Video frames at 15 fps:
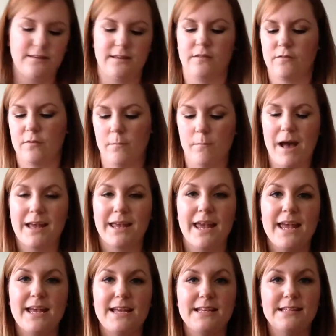thing from MAC
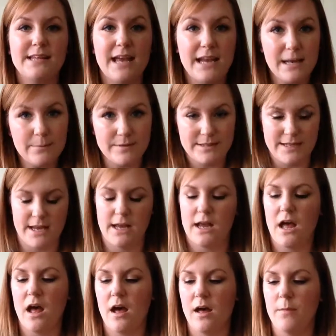is a
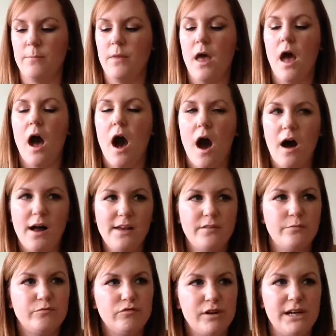lipstick.
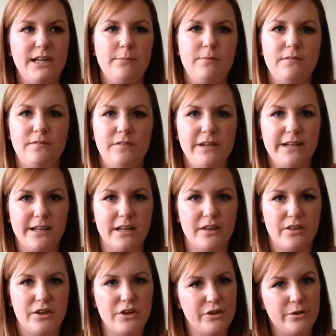I've really been feeling
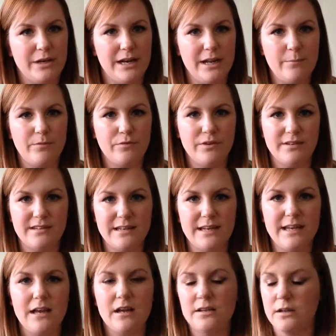the nude lips
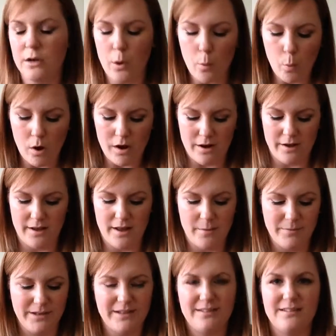recently. I don't know why. I
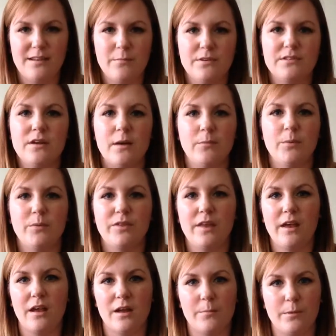mean, it's summertime, you would
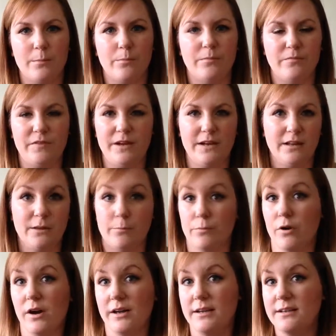think I'd be feeling the
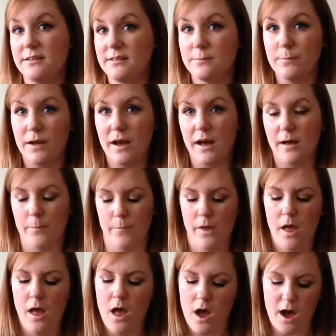brights, but
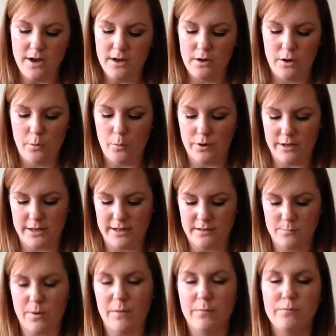I don't know what it
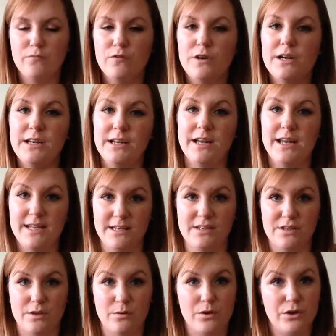is, but I've been really
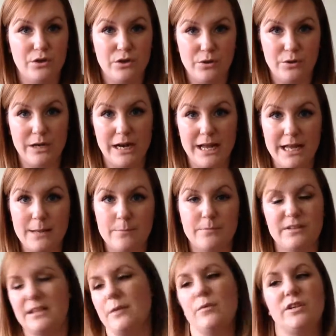into nude
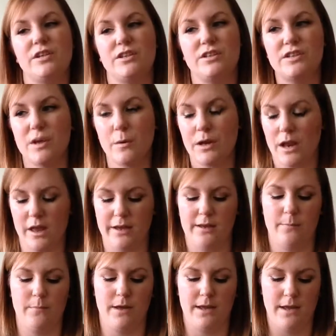lips, which is so
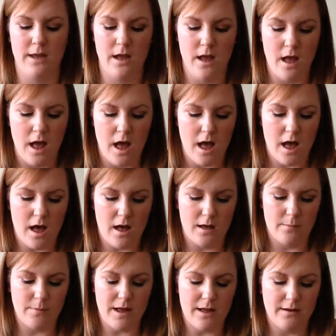unlike me.
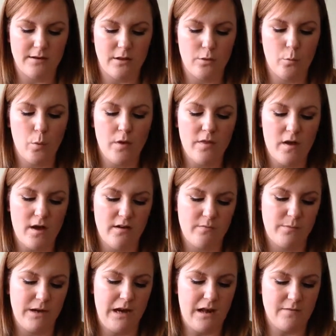And the one that I've
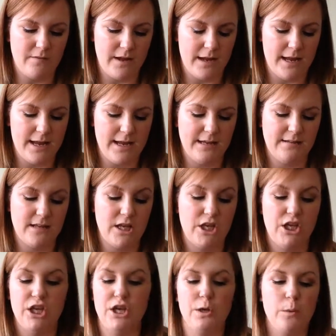been loving is
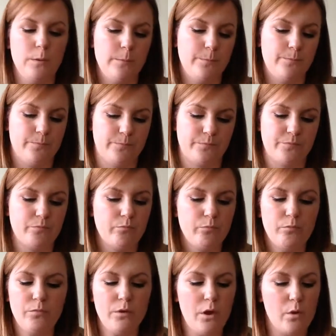Hue,
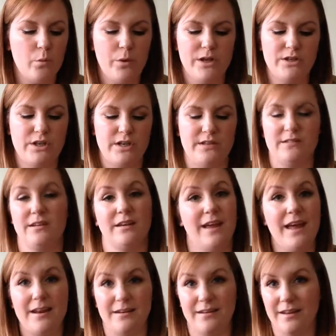which is,
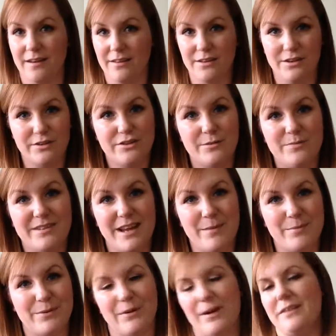again, another YouTube
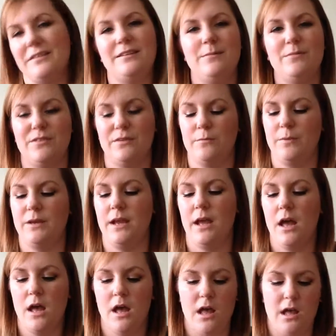staple. I seem to be,
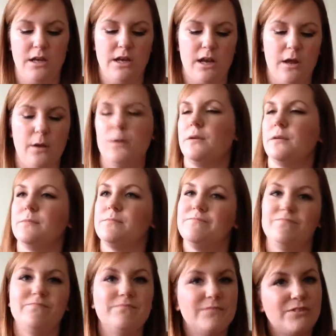you know,
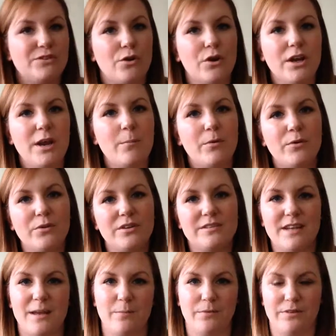stocking up on all the
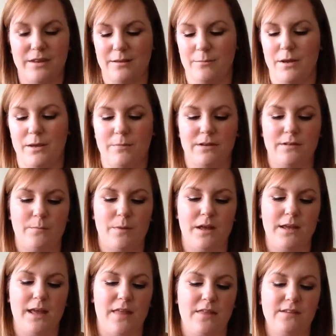staples at the moment.
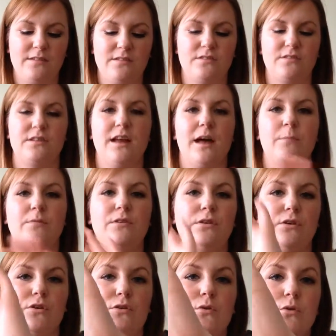But yeah, this is just an
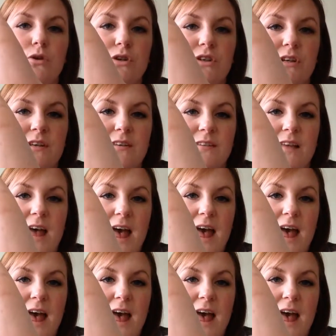absolutely gorgeous